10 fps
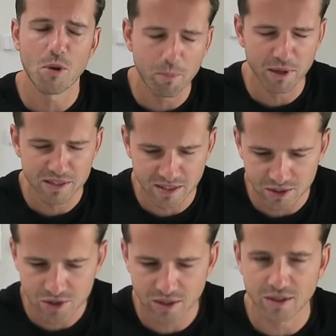
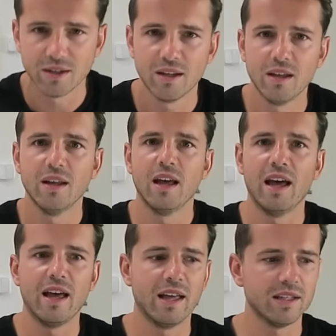compensation.
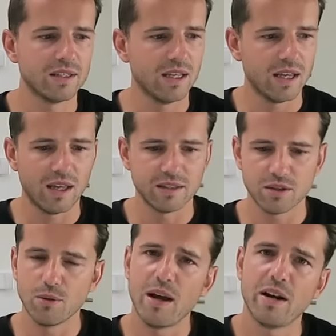And yeah,
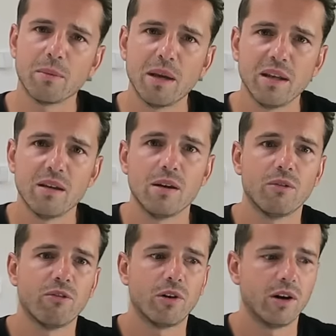so Erik made an
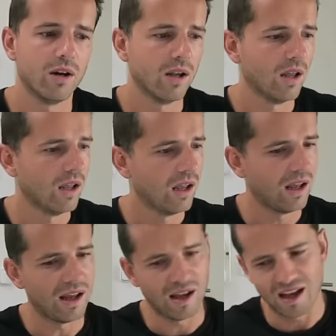offer,
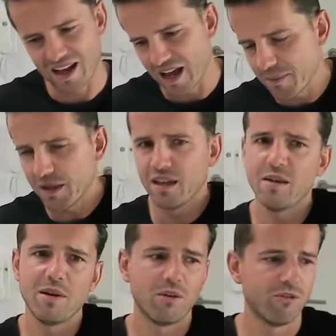I made
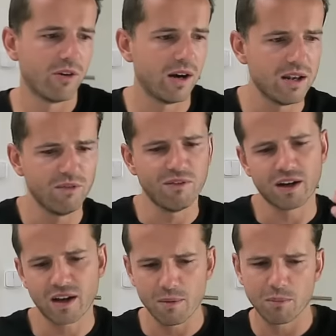him an offer, and we
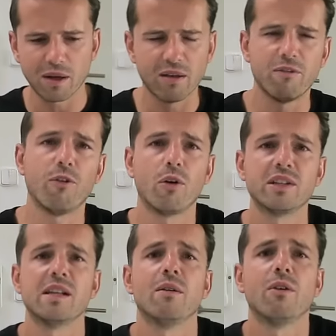were coming back and
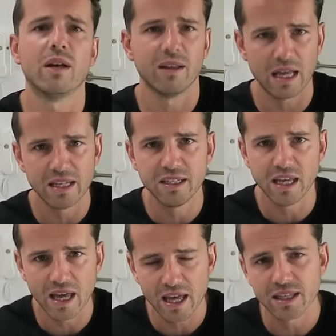forth, and at
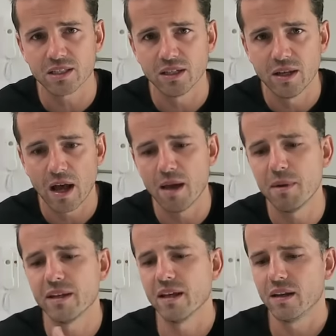the end I
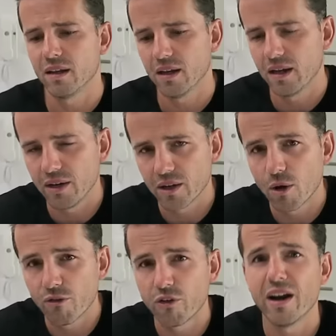made an Erik
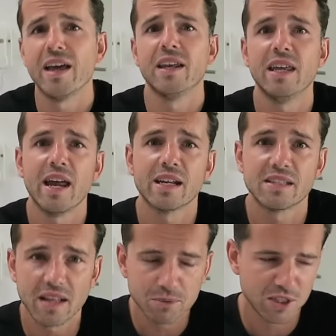offer and he
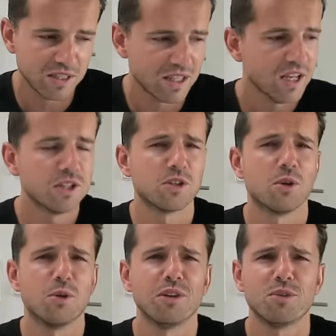accepted.
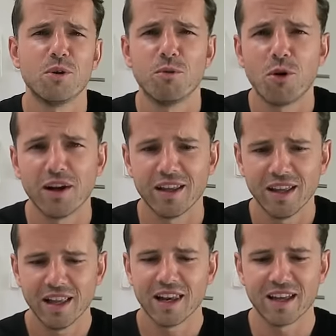So don't
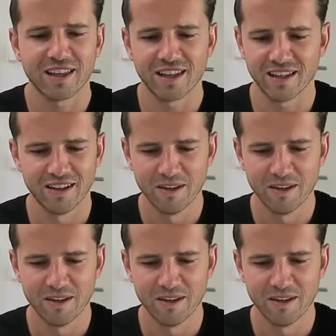worry, like